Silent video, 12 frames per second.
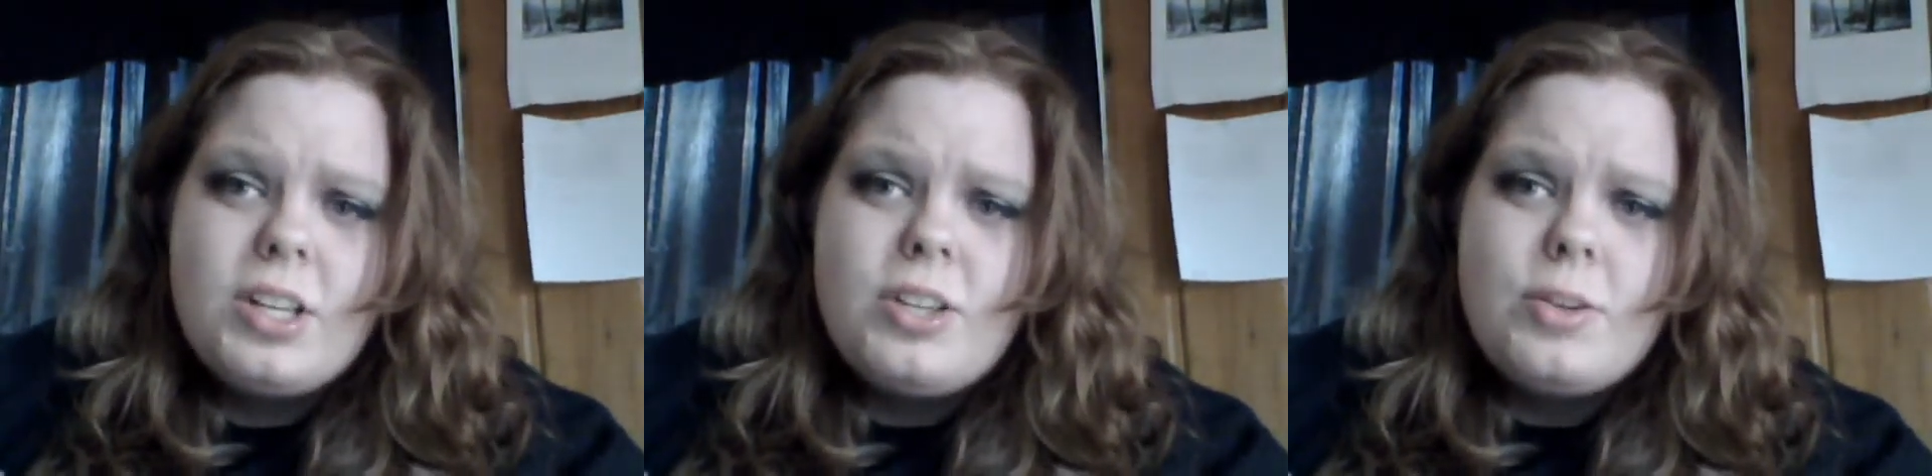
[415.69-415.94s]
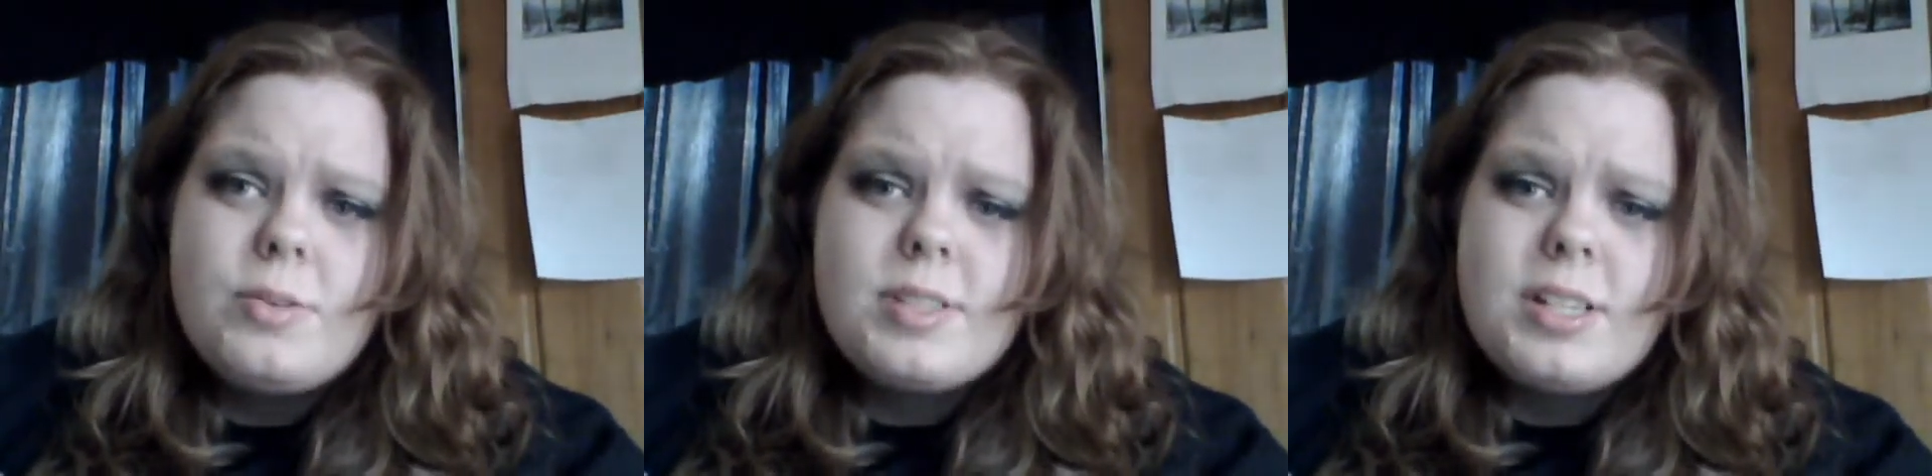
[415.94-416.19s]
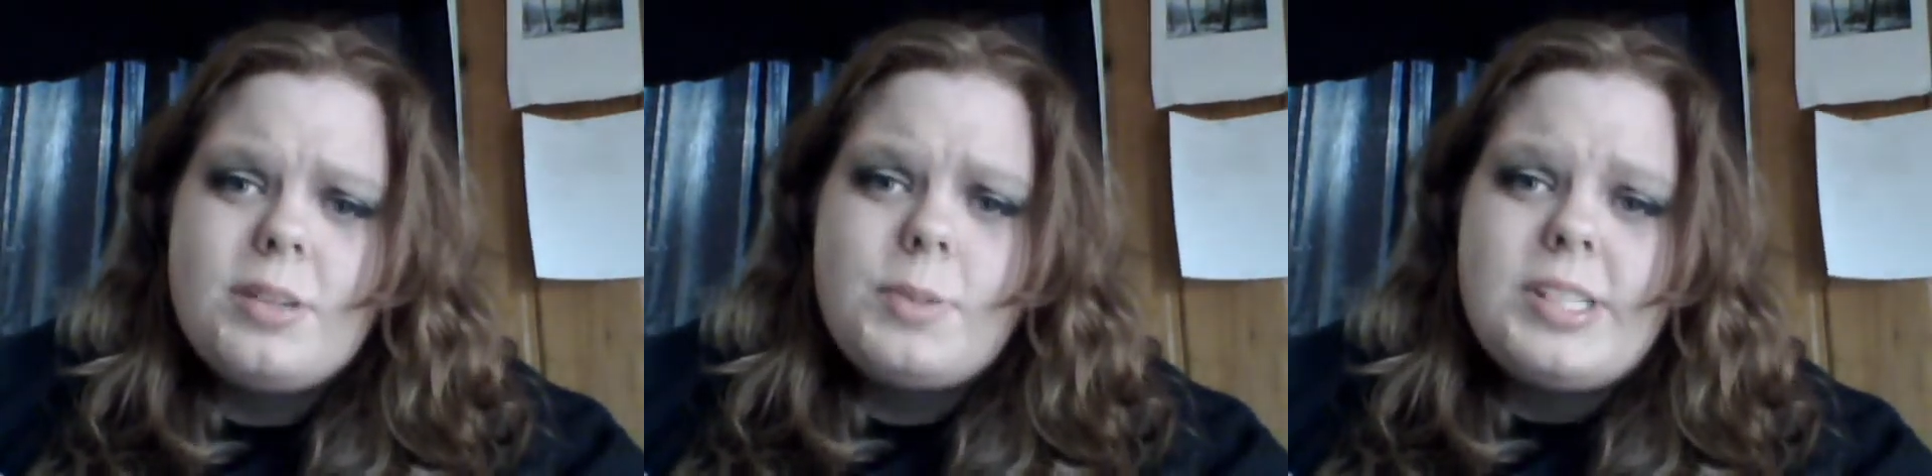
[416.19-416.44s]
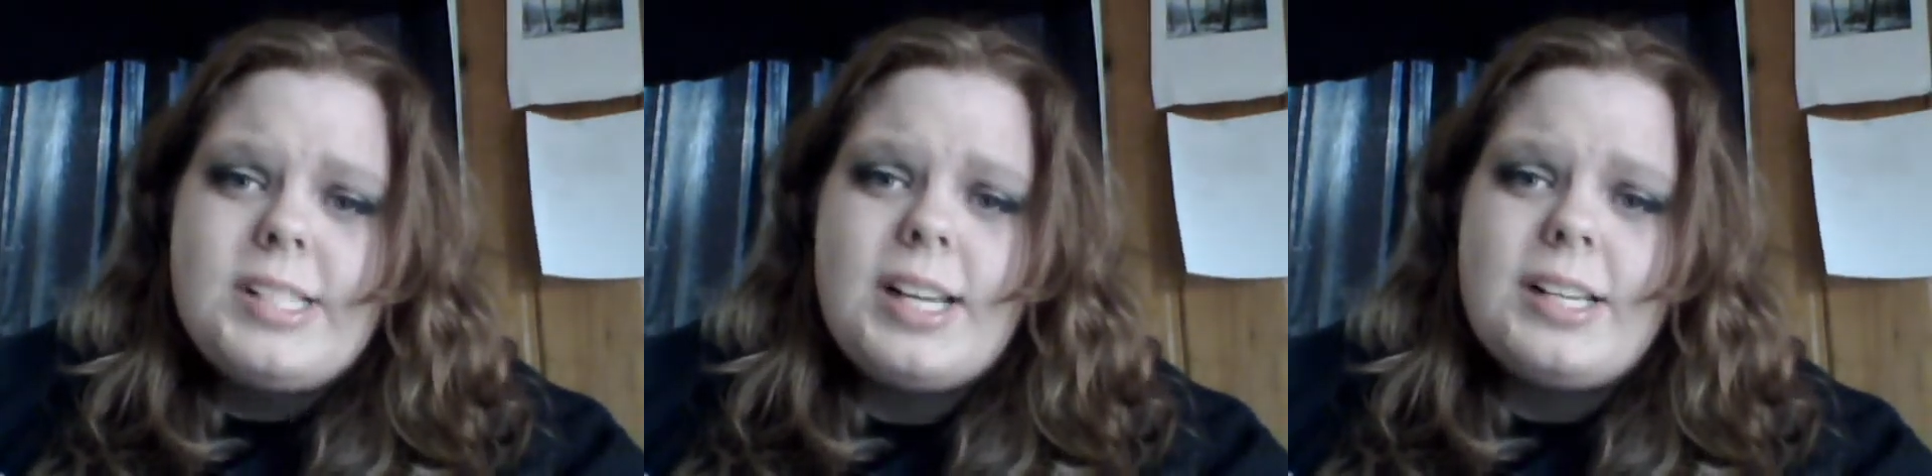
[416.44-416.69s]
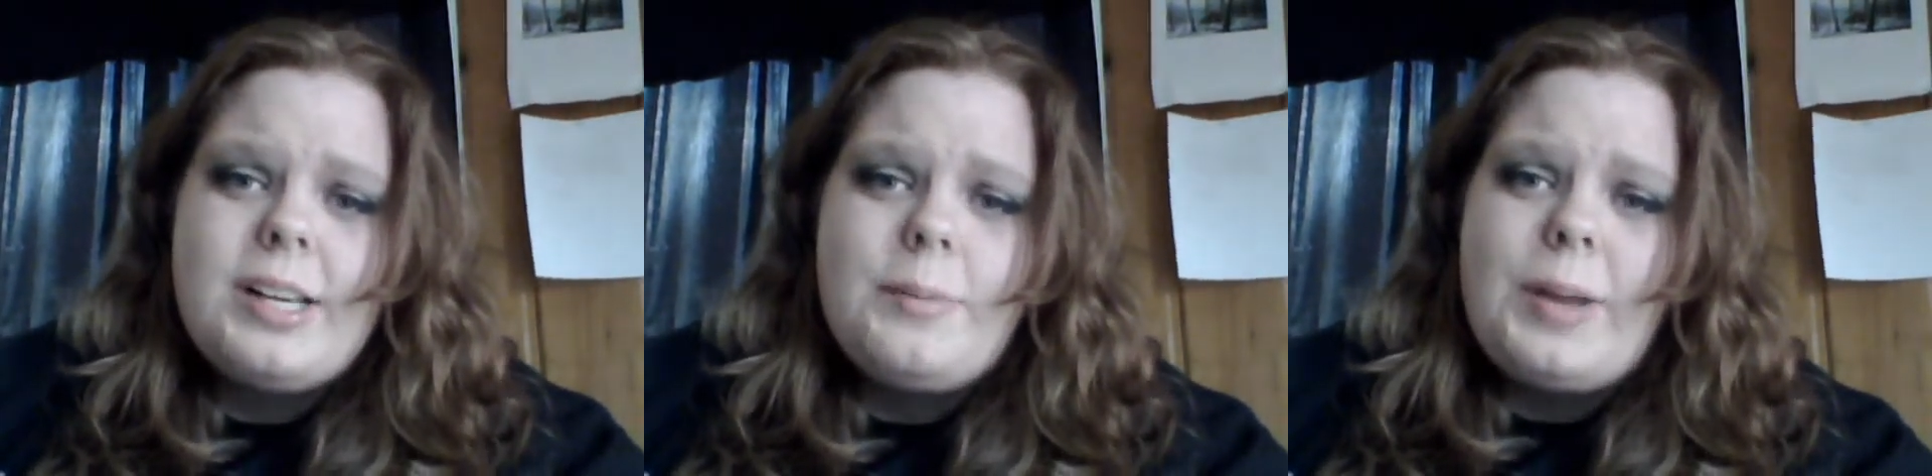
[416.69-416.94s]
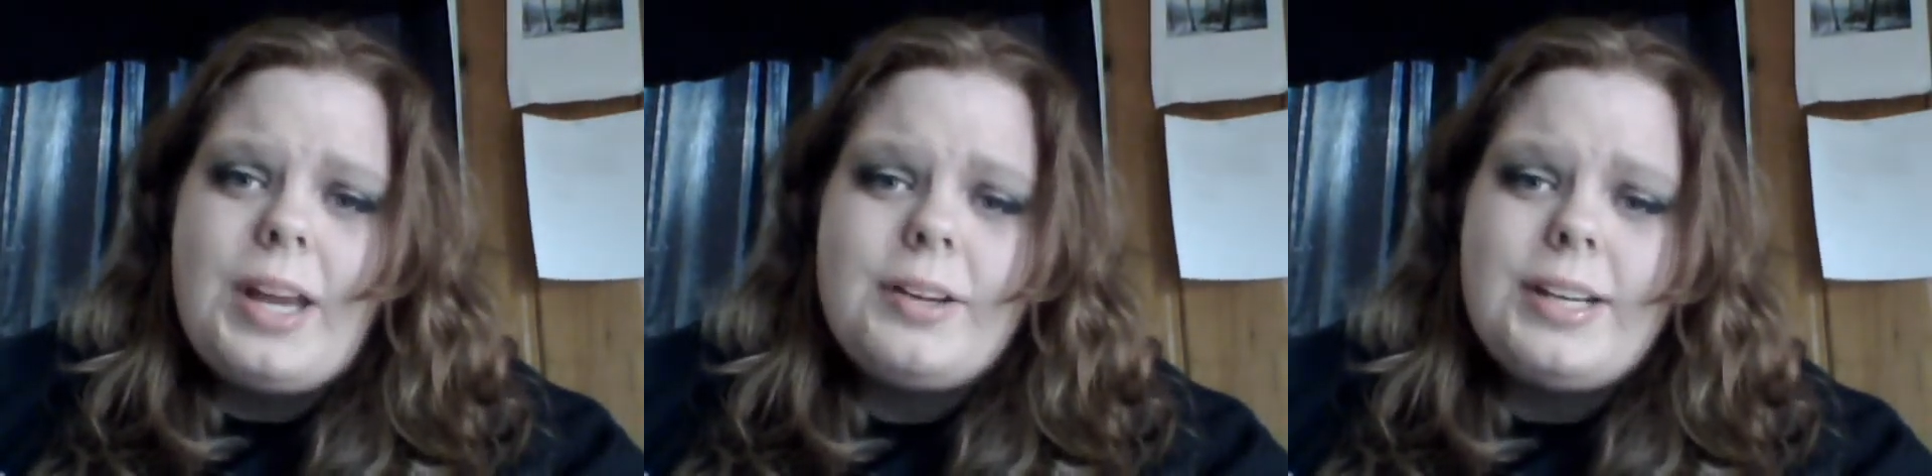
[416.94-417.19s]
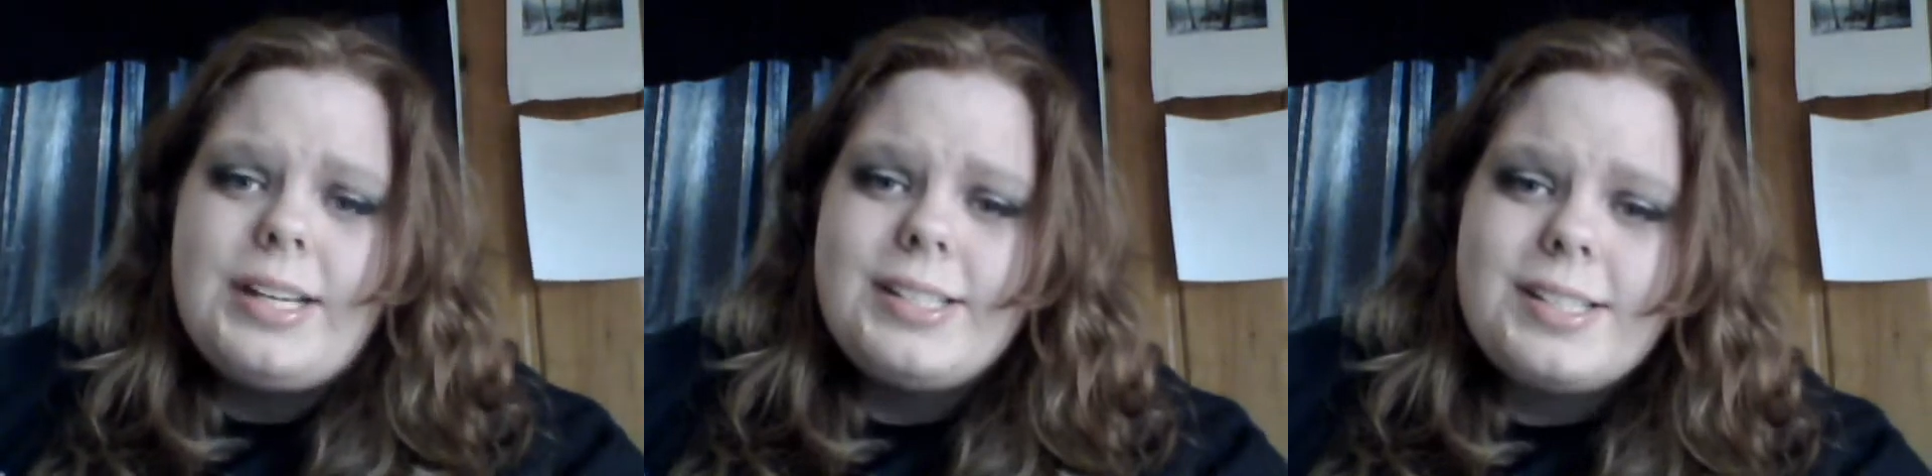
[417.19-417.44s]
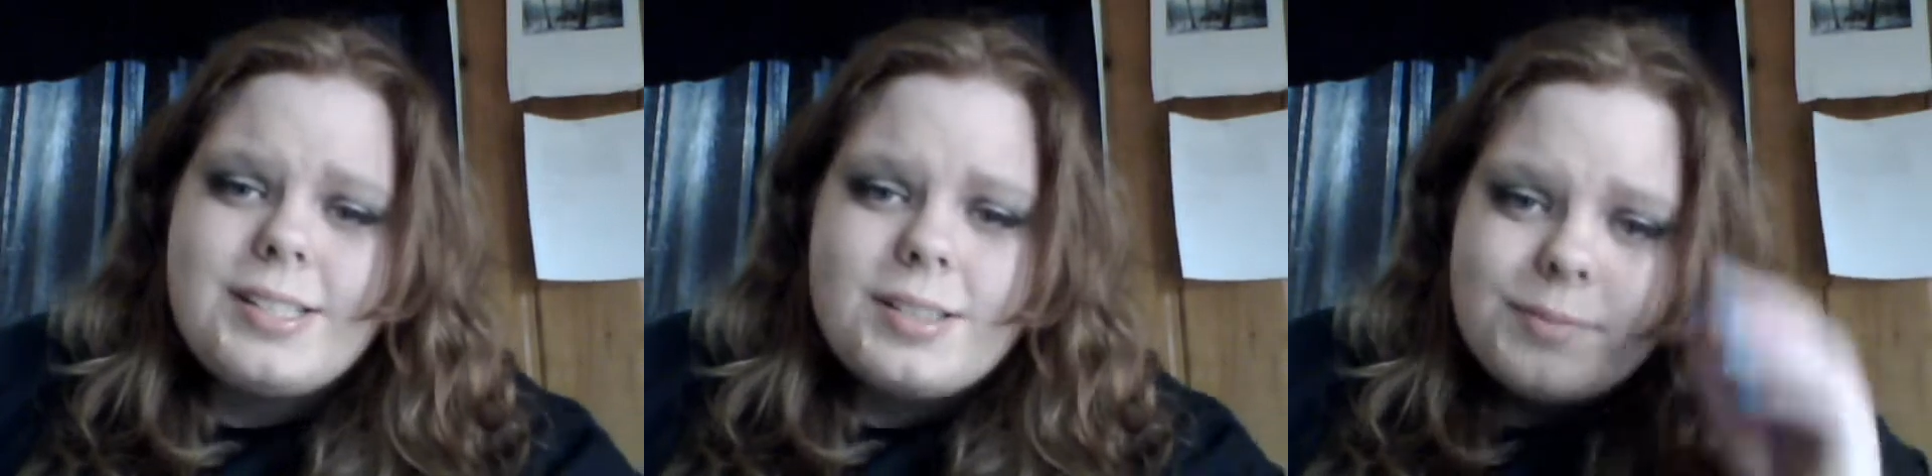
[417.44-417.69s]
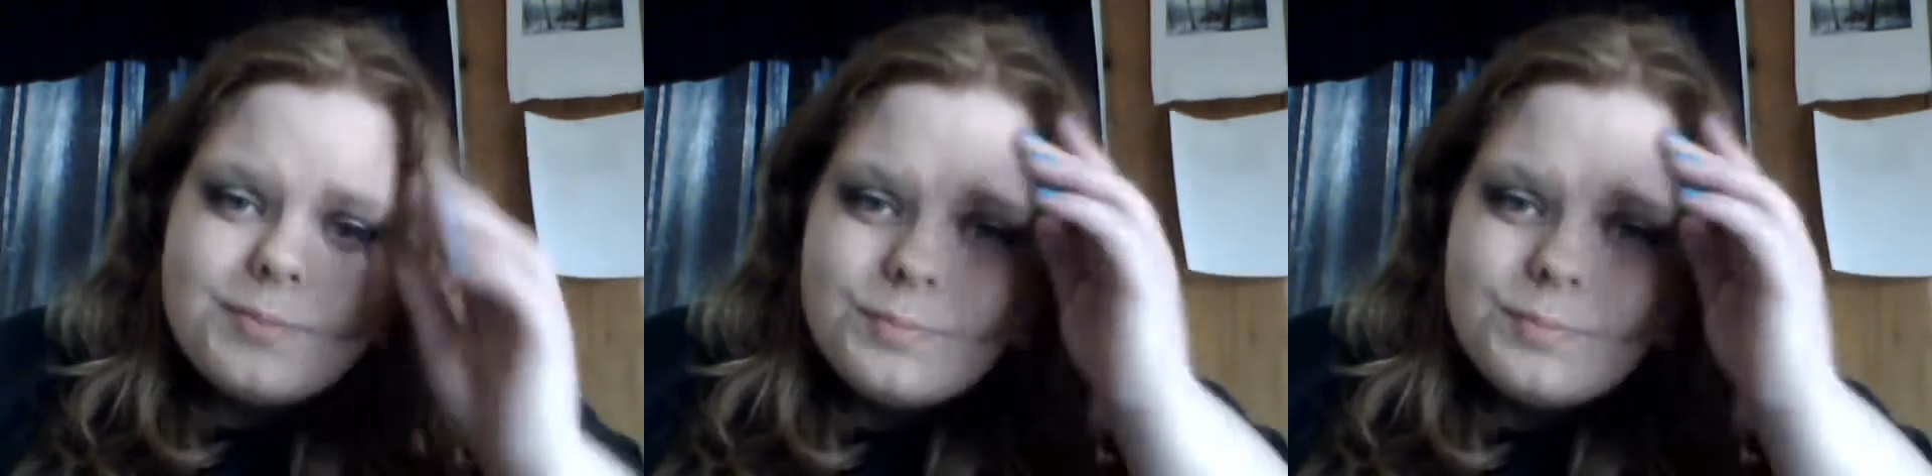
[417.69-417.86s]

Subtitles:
use unprotected batteries.